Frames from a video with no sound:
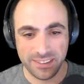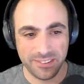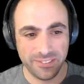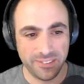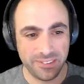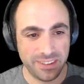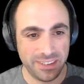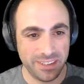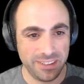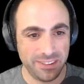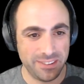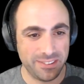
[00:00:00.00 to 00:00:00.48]

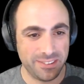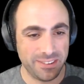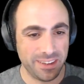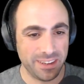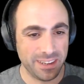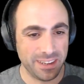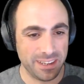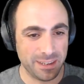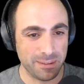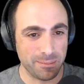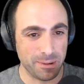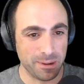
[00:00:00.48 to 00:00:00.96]
What are you
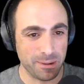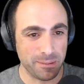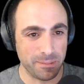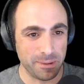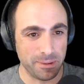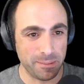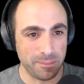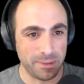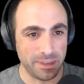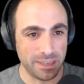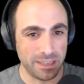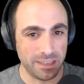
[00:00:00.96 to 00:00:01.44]
talking about,
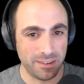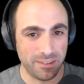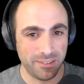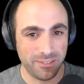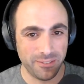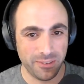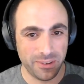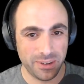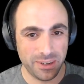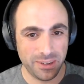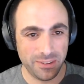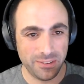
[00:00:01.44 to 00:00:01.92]
my man?
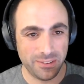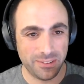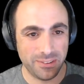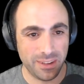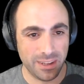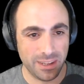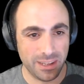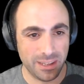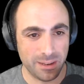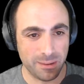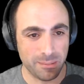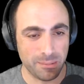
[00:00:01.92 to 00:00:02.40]
What are you talking about?